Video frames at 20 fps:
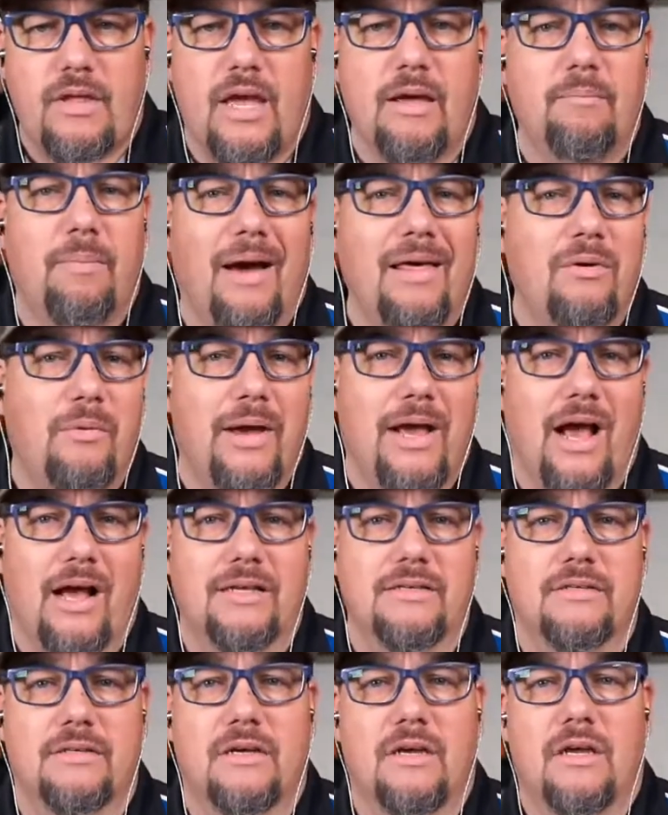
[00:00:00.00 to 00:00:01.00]
And by the way,
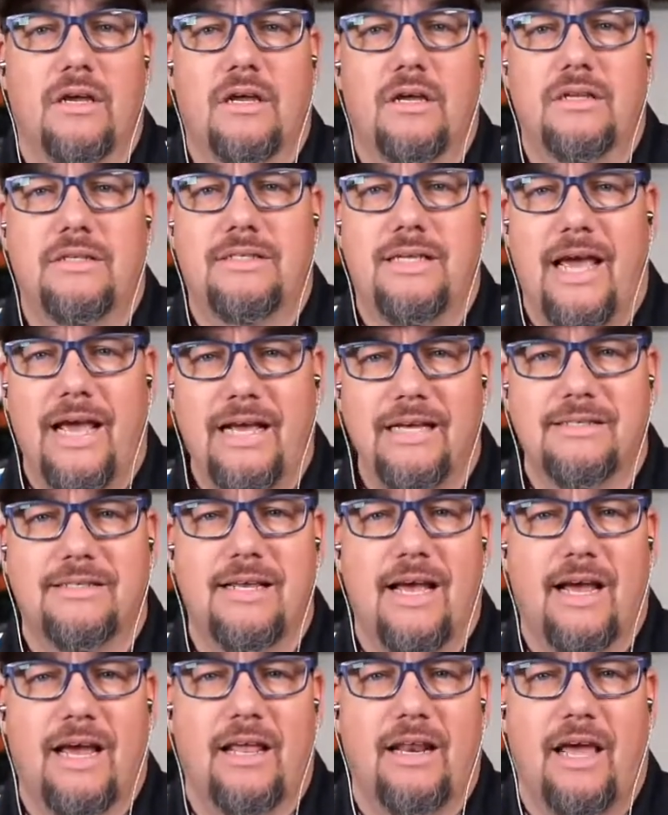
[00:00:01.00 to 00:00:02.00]
guys, take a
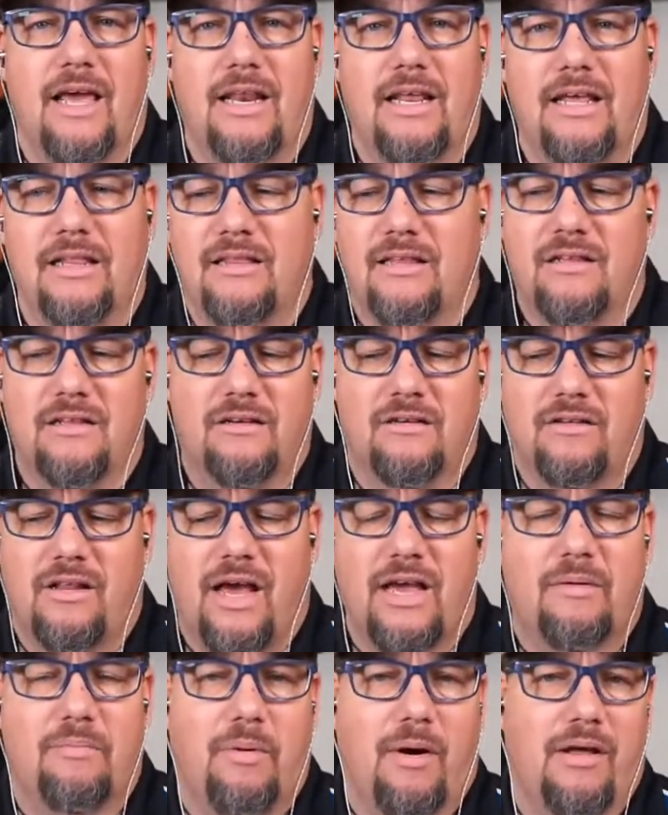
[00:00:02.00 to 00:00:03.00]
second and hit the little
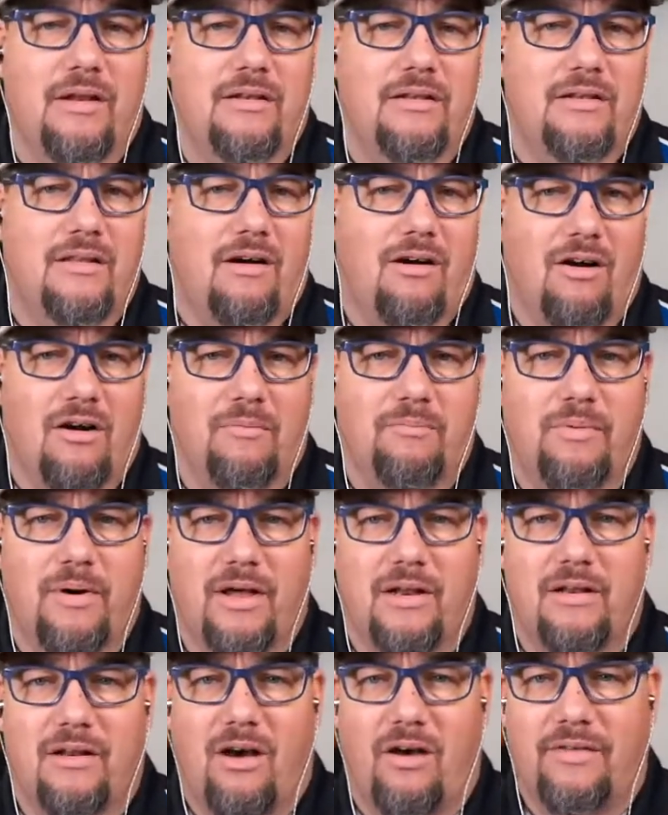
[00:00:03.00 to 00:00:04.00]
like button, the heart
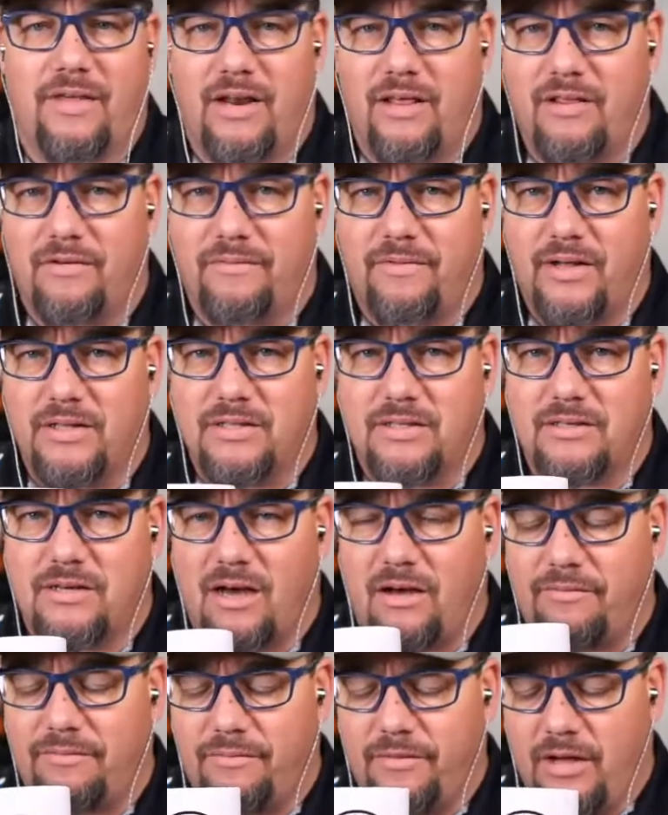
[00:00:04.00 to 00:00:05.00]
button, all that other fun
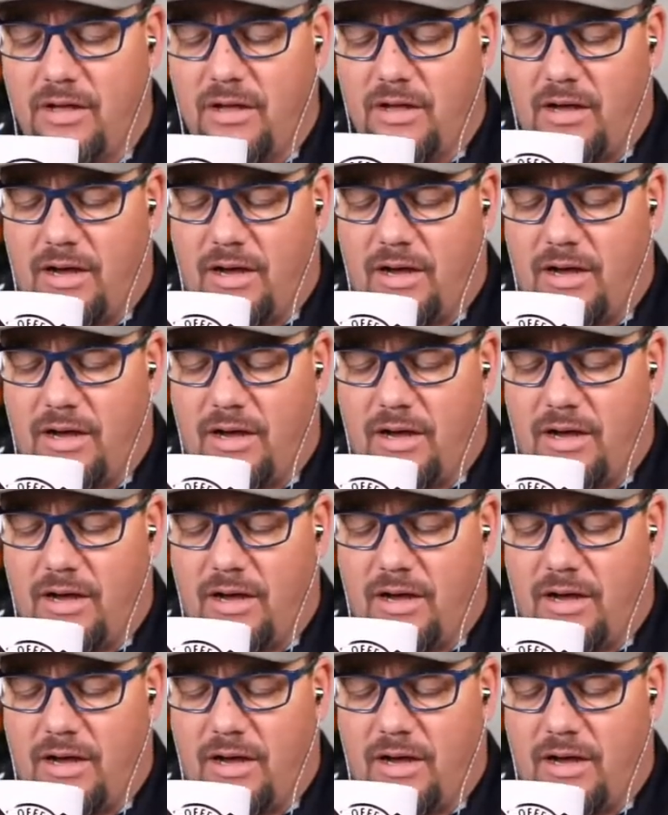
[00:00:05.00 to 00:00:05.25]
stuff.